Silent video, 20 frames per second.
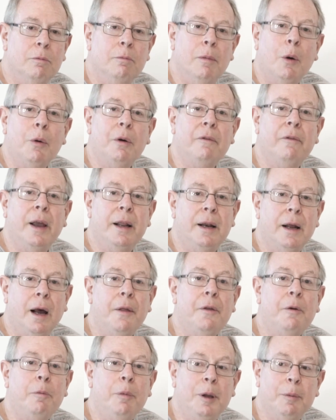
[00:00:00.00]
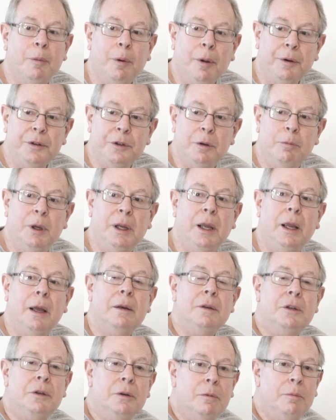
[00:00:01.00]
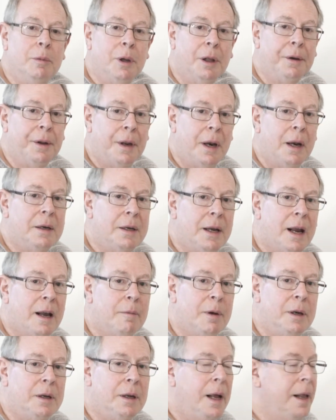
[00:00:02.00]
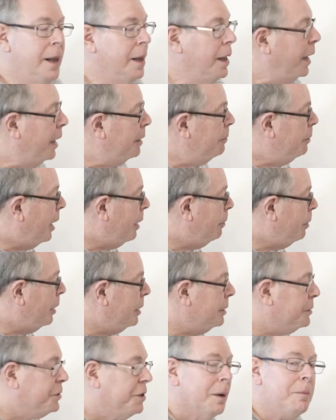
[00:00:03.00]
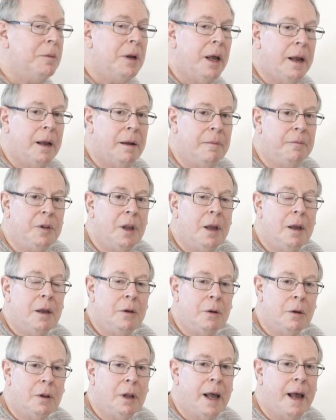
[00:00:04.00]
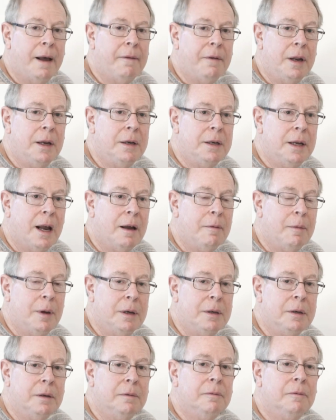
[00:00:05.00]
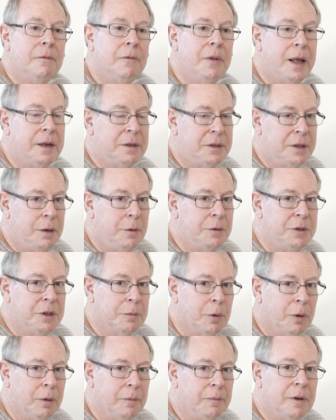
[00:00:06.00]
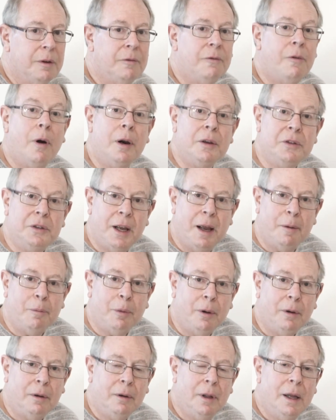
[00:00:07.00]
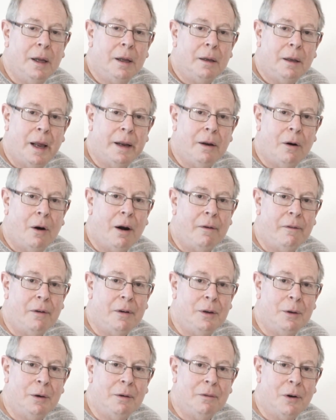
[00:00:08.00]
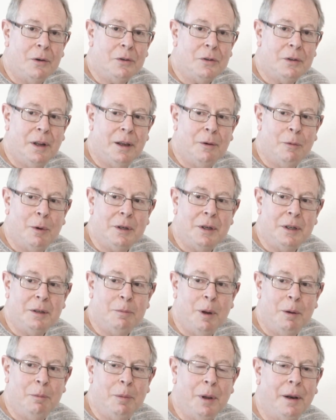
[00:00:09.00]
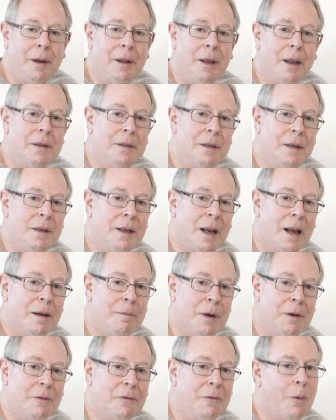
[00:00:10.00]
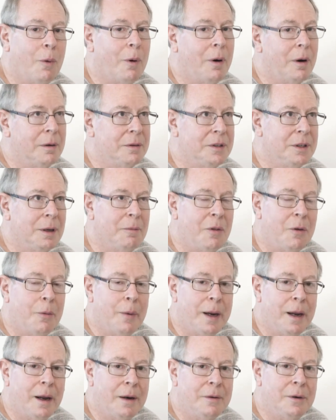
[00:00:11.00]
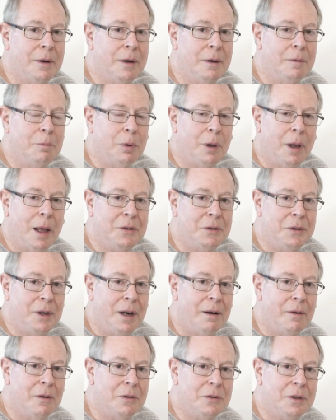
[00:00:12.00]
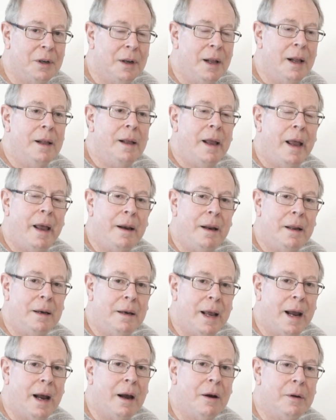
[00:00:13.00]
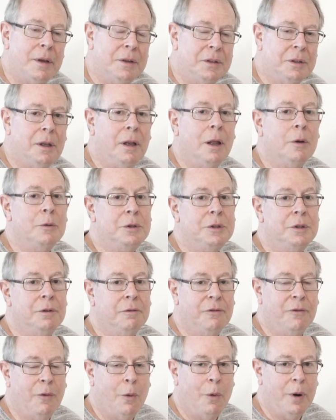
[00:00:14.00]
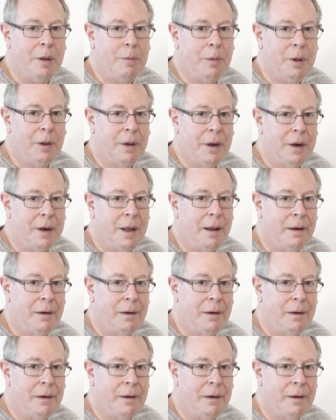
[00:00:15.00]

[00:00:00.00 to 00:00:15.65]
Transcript: motivate other people to begin to build an endowment. And maybe someday you'll have an endowment that's usable. For example, like Harvard University, which has been building its endowment for some 300 plus years, and it now is close to $40 billion.